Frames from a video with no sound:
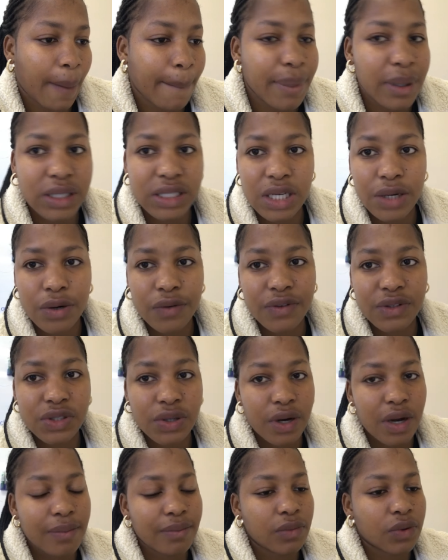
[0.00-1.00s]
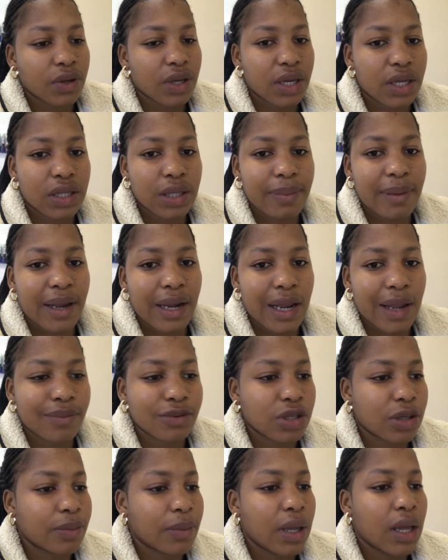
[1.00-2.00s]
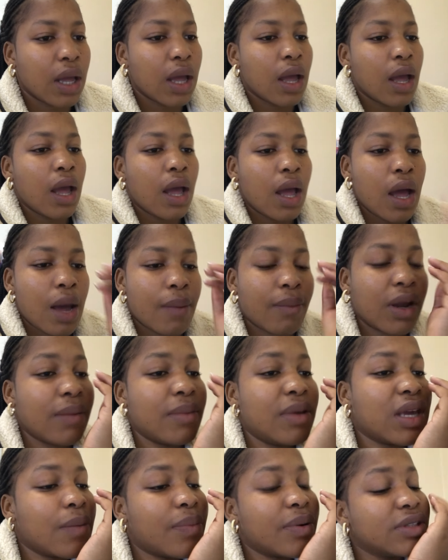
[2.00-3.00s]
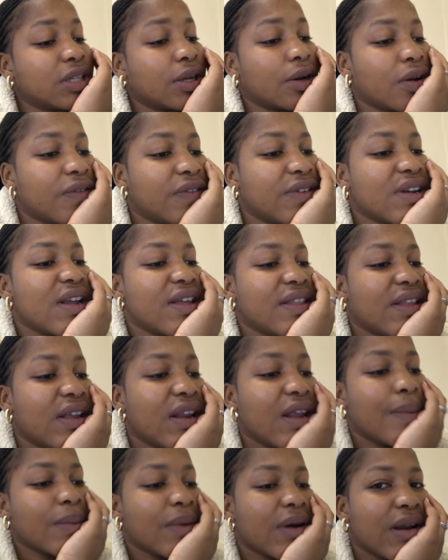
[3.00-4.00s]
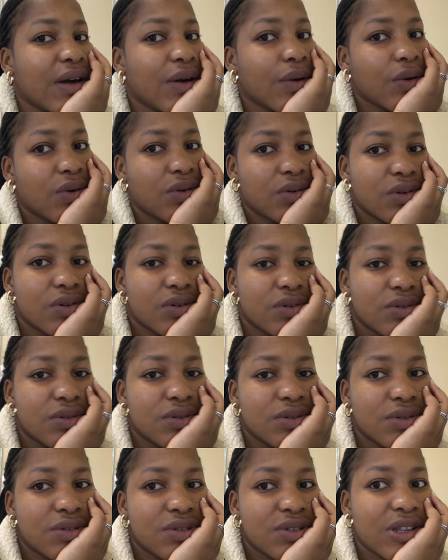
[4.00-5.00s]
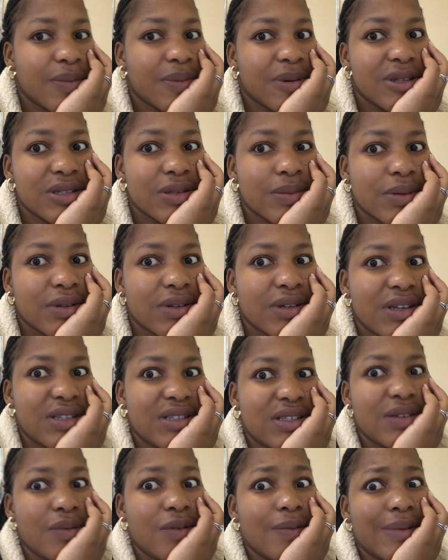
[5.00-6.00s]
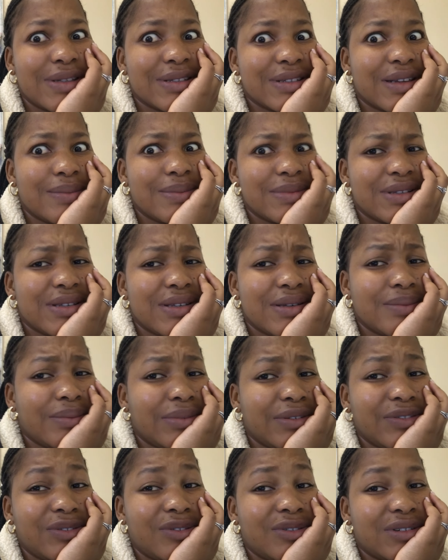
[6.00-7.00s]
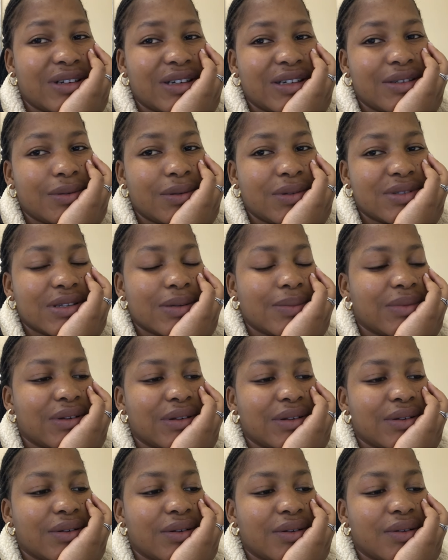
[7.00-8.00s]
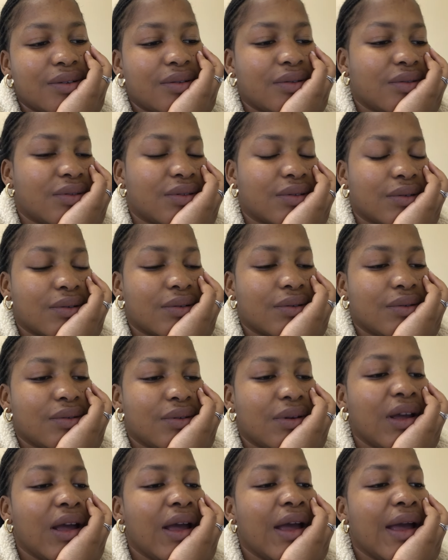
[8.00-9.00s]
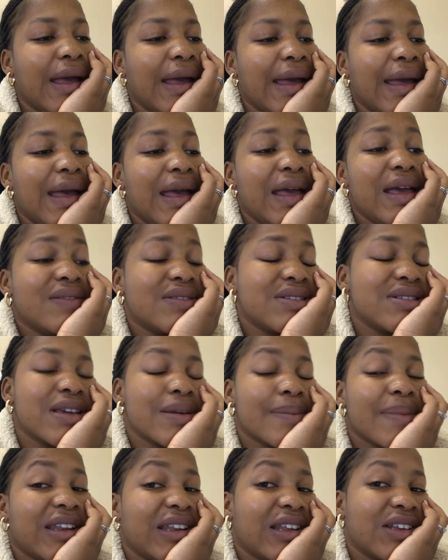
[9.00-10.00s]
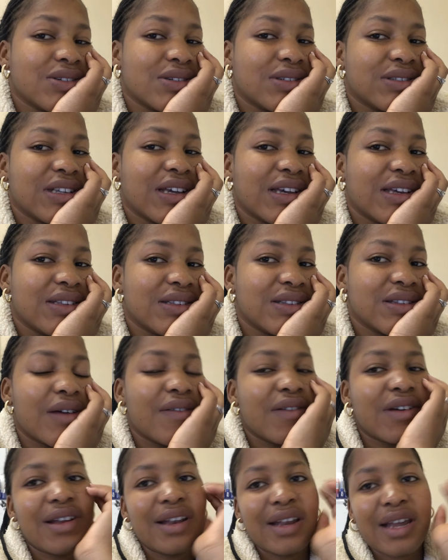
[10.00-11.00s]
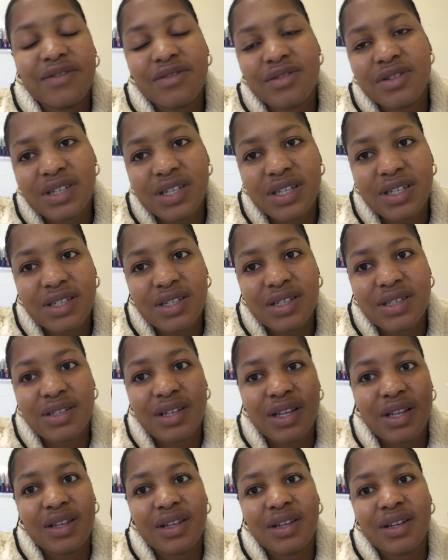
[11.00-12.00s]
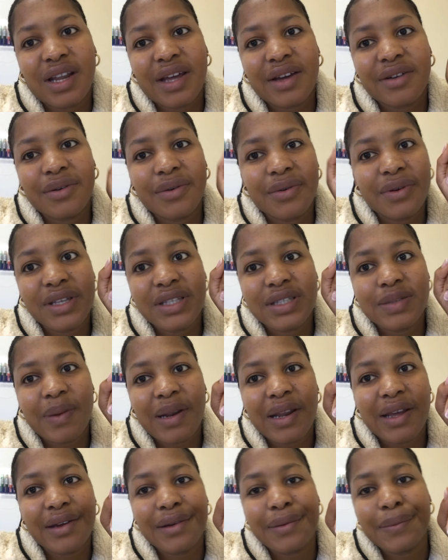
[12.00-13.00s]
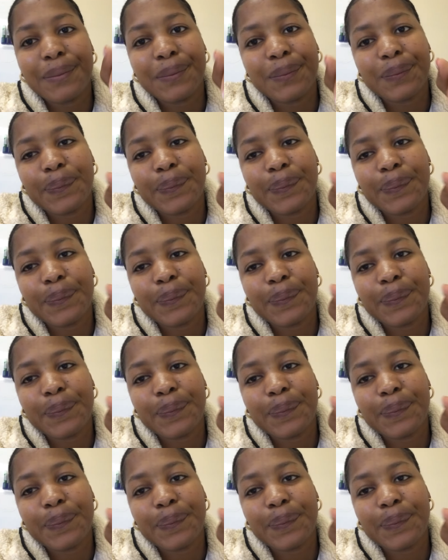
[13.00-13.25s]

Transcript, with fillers: printout of it. Sorry, I'm looking at my laptop. I'm gonna make a printout of it and then I'm gonna go to the principal. He said we must come see him before nine or something. So I have to take my natural science stuff and life orientation and then like go explain